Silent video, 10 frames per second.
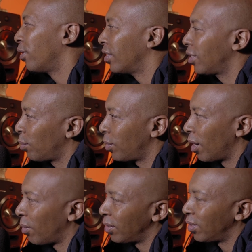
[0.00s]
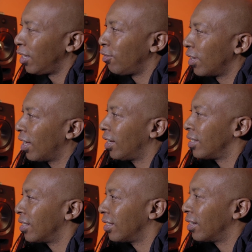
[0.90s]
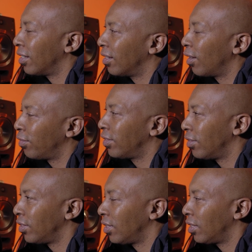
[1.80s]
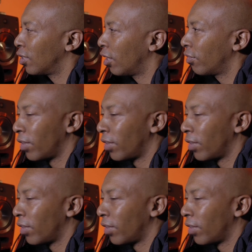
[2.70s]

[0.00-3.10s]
the tip that I wanted to give you guys of Davinci Resolve.